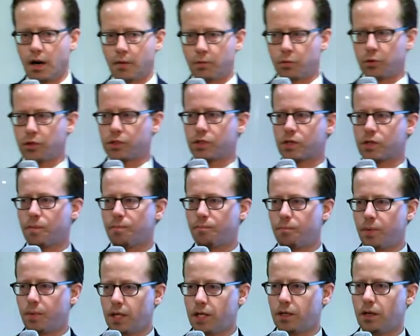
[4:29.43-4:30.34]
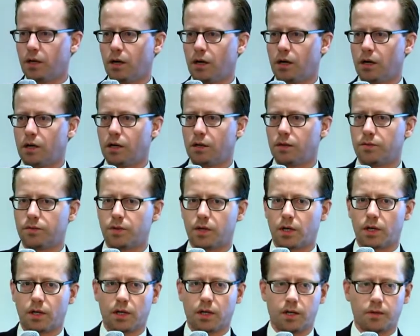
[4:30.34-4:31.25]
which is a bit of
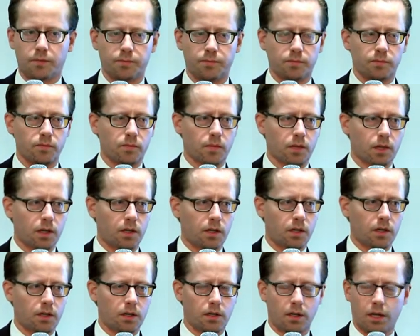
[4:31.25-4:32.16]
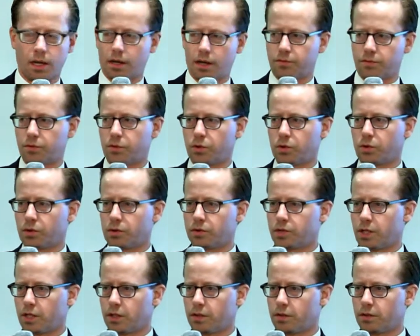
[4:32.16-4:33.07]
a handful
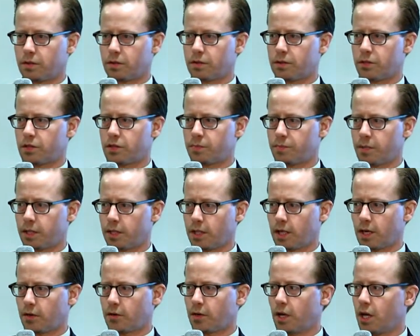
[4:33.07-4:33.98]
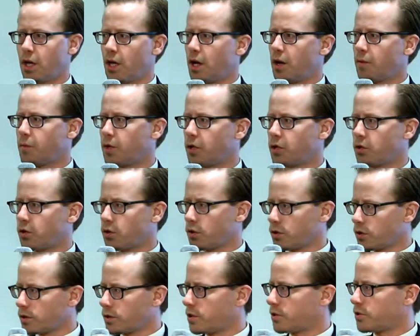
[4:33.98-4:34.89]
to spill out. But
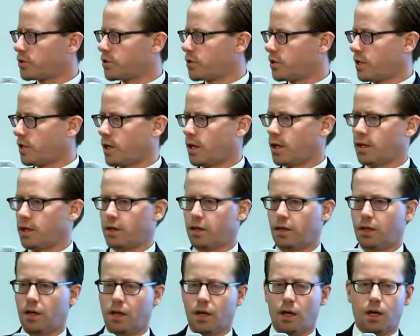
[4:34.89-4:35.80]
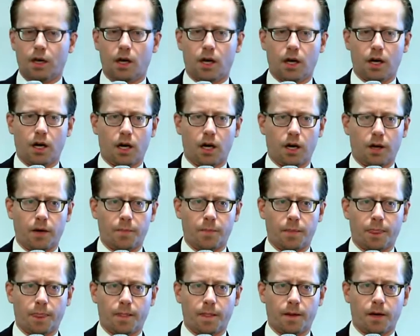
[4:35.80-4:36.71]
earlier today,
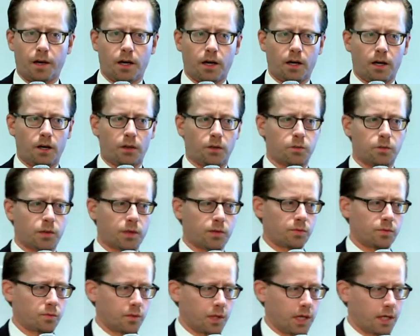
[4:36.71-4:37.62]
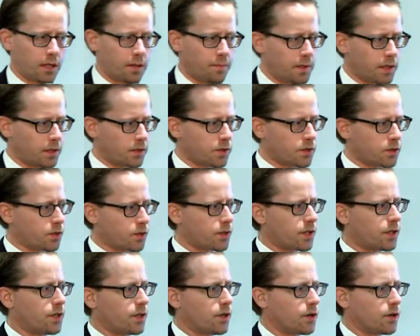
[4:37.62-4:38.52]
when we had the minister
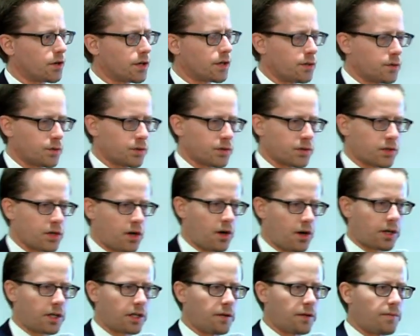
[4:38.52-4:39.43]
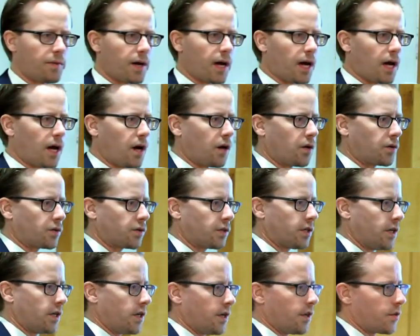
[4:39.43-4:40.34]
here, he was talking about,
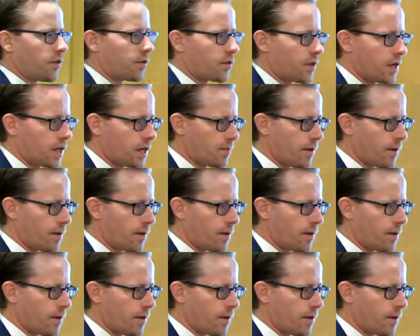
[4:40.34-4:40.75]
think